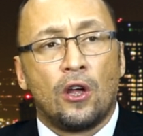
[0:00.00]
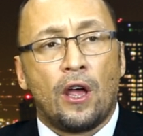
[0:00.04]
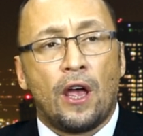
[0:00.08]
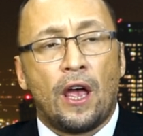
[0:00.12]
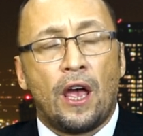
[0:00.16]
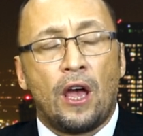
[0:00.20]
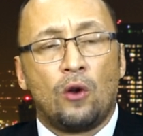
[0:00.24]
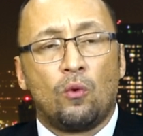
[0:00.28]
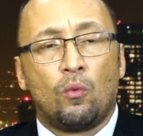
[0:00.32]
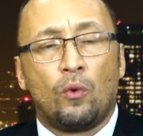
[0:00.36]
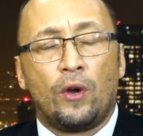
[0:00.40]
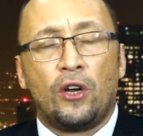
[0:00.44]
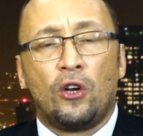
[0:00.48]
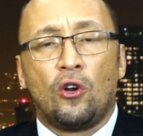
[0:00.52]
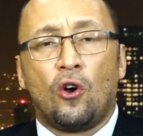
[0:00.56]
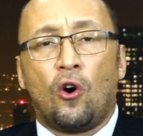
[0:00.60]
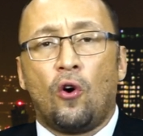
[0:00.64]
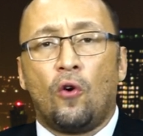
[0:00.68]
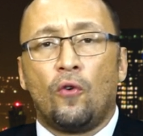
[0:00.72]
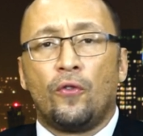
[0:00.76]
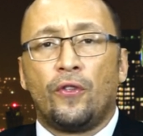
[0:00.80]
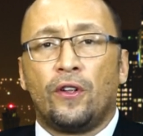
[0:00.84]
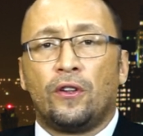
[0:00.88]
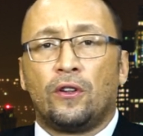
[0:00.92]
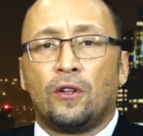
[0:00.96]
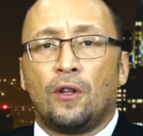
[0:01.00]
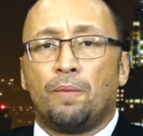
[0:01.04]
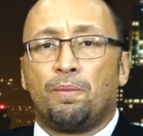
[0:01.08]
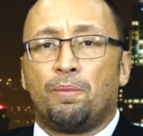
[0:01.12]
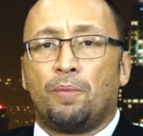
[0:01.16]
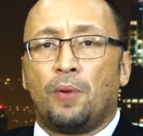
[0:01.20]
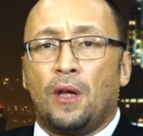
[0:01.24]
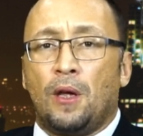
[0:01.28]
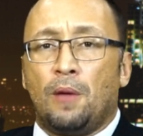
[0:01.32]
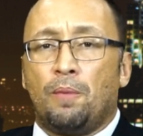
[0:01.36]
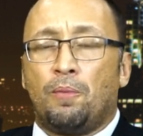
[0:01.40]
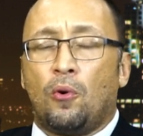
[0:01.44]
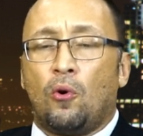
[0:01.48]
And we know that the
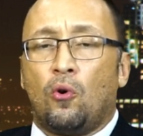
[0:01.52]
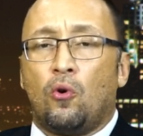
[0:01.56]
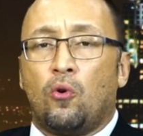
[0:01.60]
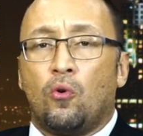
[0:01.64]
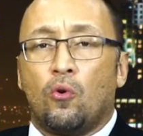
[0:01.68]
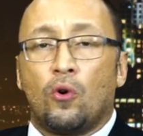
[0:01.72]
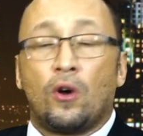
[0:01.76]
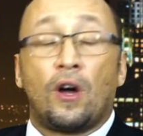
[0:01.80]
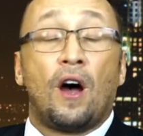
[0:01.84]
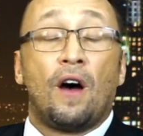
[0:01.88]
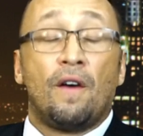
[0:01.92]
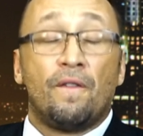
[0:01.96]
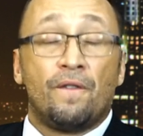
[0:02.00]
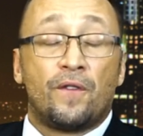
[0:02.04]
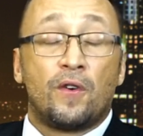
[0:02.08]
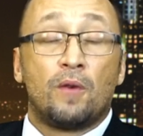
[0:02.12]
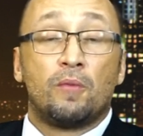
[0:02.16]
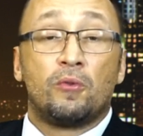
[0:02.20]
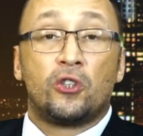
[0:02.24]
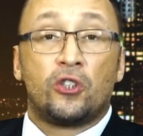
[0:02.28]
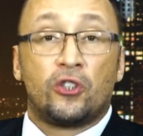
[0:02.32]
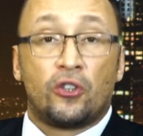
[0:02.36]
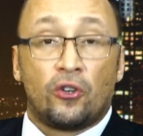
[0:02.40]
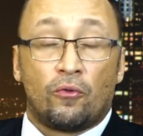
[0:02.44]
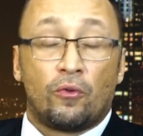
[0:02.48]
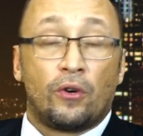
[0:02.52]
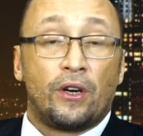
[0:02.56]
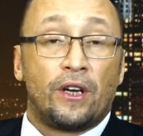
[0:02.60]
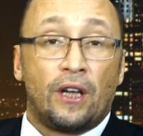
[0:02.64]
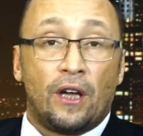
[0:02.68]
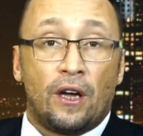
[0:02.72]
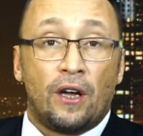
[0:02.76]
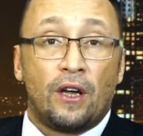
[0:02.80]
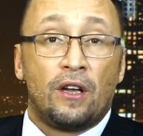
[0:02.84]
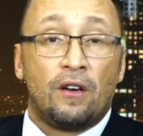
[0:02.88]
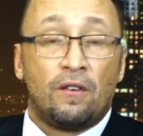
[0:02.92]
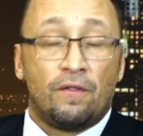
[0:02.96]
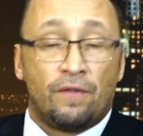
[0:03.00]
people who come from
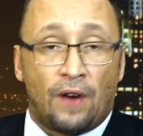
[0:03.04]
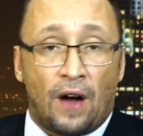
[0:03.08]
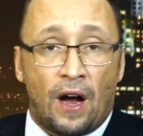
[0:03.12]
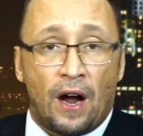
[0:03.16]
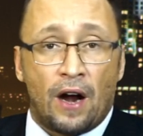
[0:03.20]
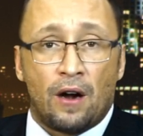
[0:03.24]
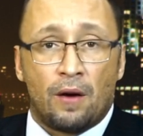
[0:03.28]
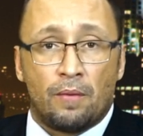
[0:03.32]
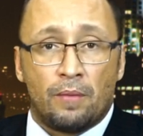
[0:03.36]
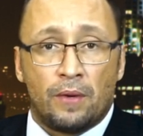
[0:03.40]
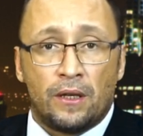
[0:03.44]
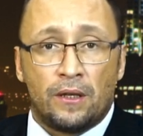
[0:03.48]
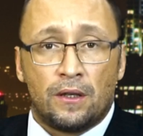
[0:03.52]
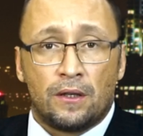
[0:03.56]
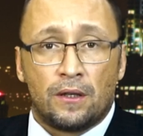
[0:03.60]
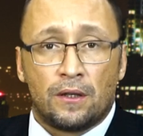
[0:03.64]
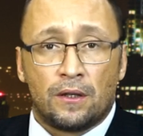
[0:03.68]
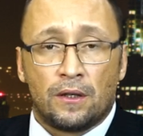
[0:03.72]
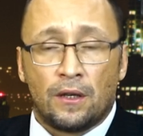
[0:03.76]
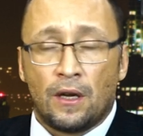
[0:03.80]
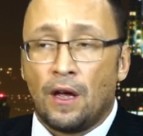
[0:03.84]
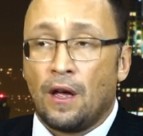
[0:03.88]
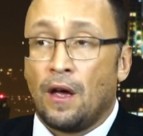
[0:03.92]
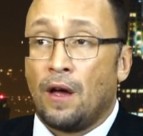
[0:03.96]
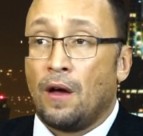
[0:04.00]
Sharia environments